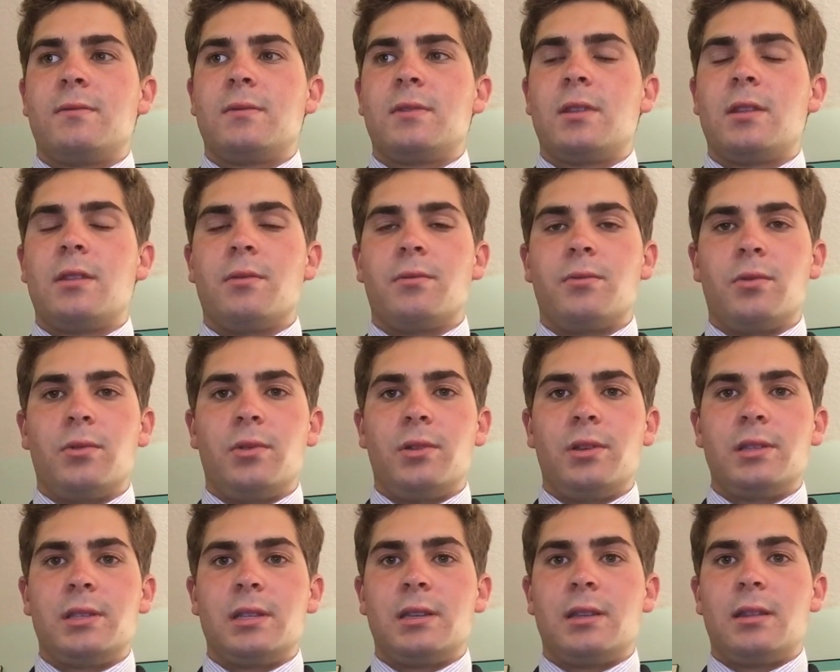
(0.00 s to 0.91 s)
to the
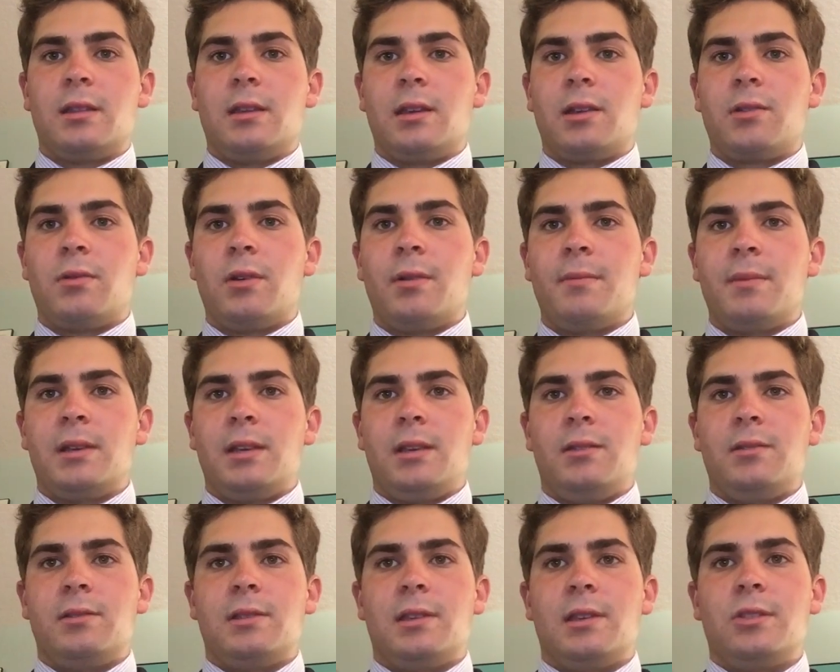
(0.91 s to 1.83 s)
rules and to the equipment
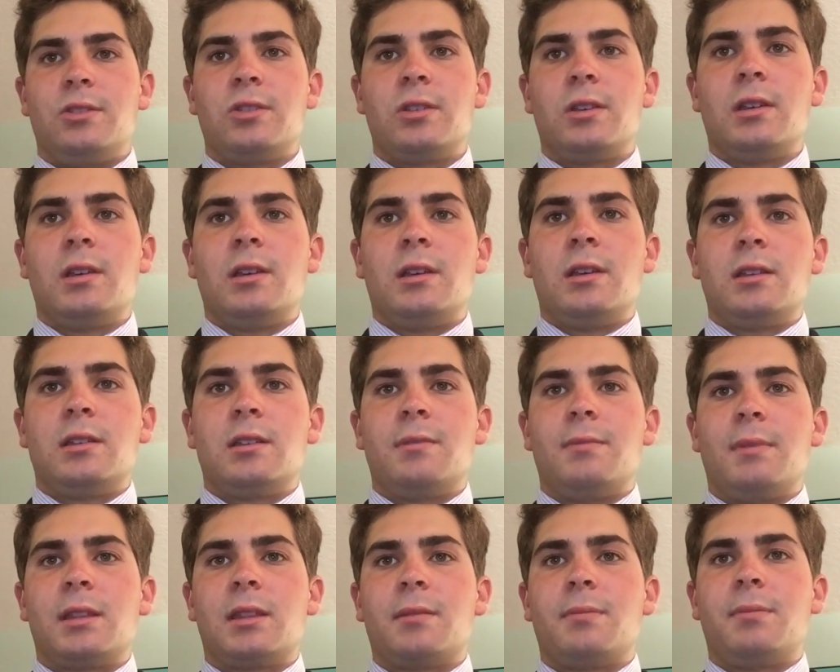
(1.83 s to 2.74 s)
usage
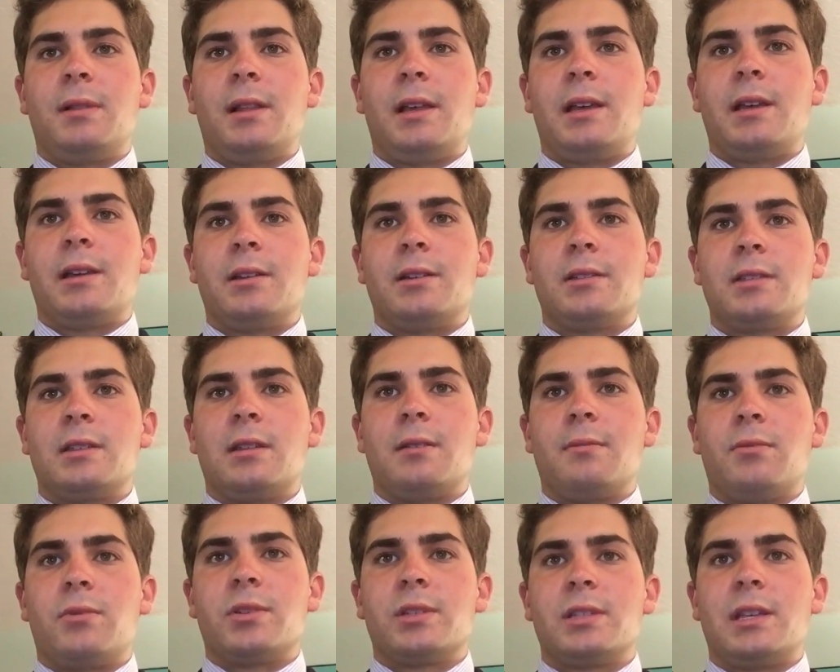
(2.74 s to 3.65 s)
to make the players in
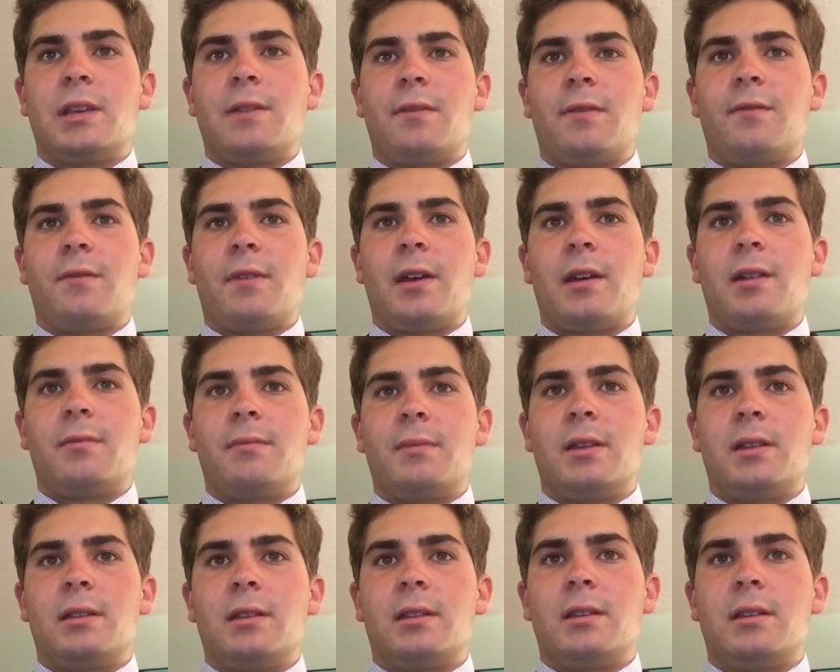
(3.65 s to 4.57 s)
a more safe
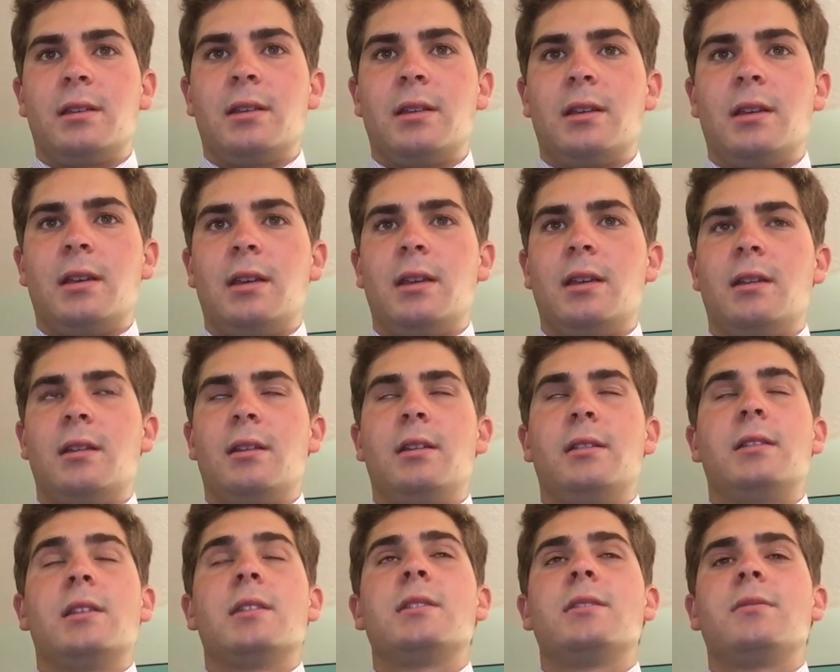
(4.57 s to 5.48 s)
environment. It
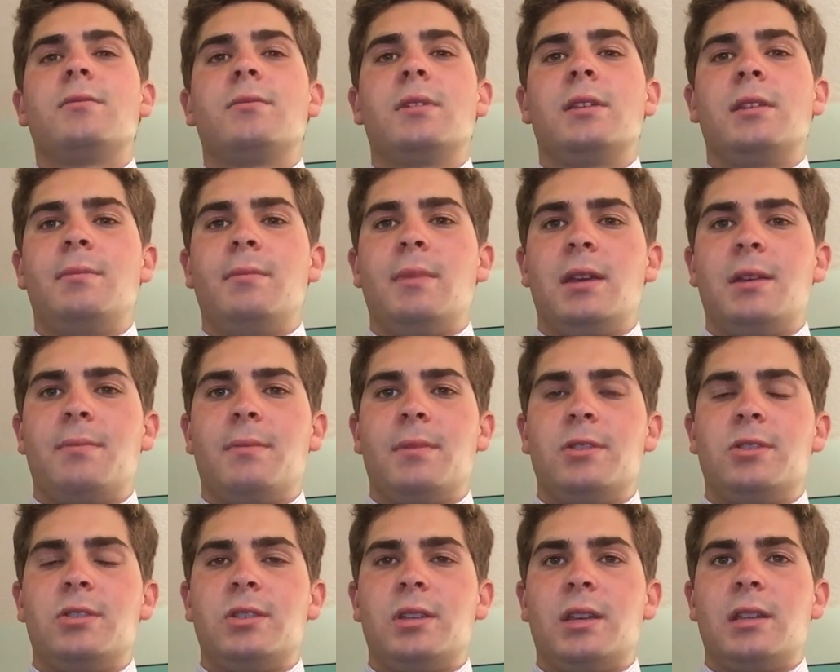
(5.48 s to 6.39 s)
doesn't really make
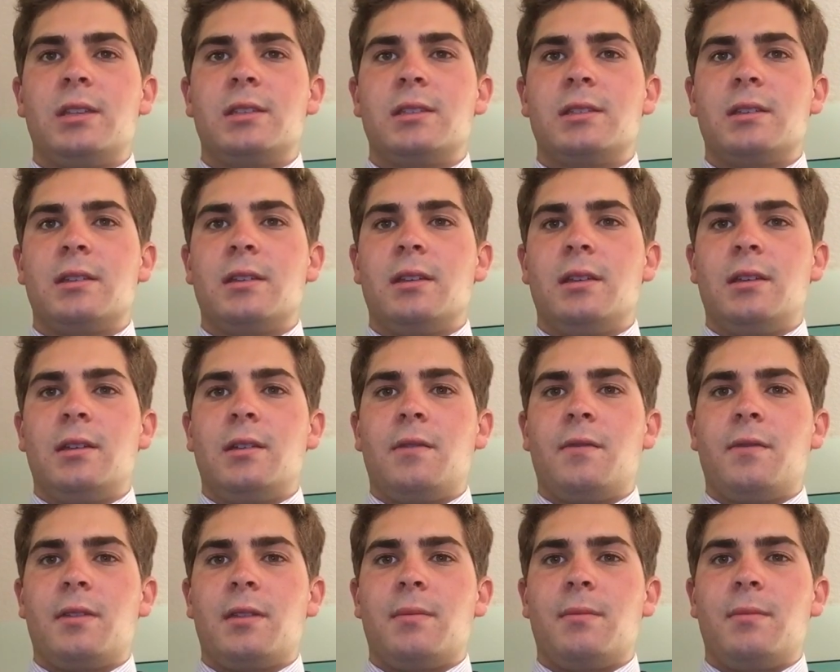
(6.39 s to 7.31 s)
much sense
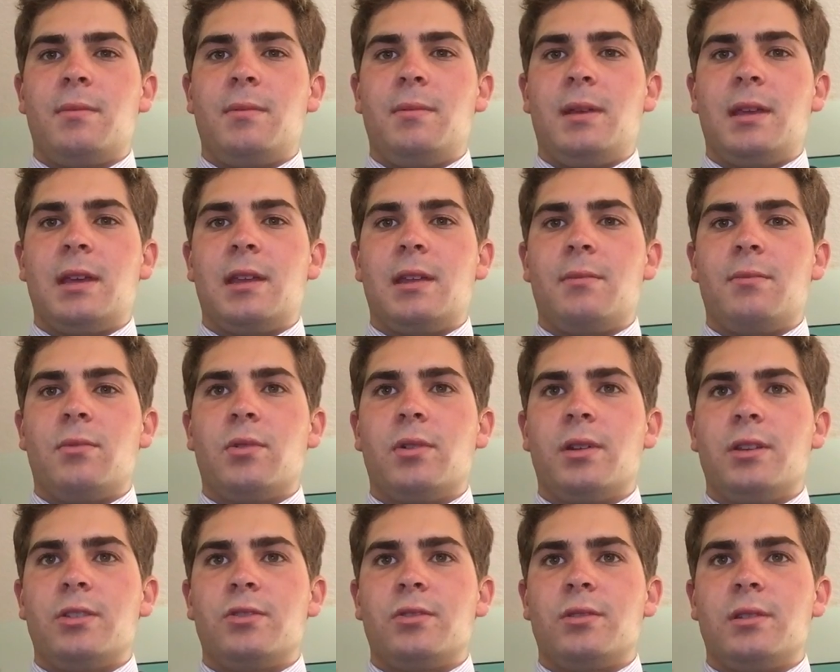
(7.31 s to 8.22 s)
for them to be getting
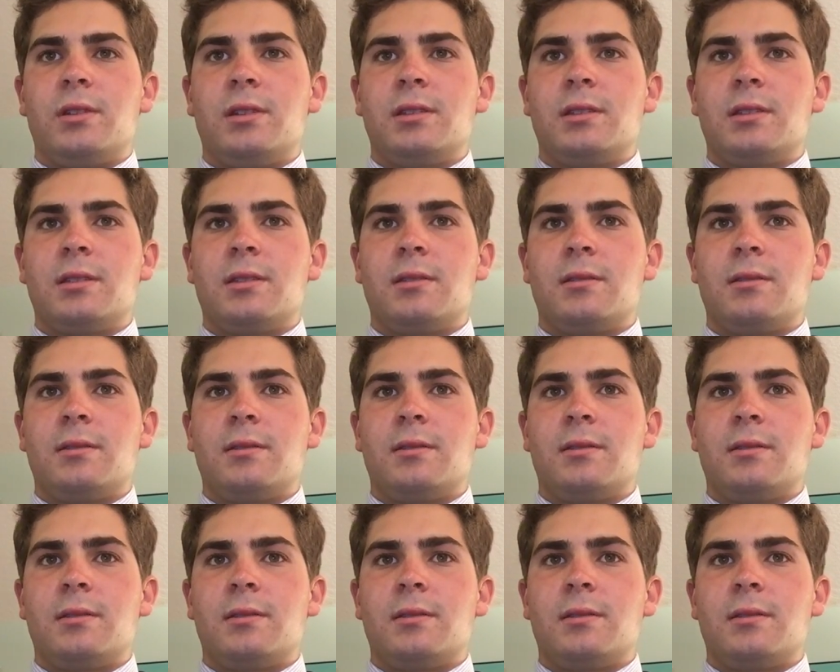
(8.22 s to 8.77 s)
more injuries.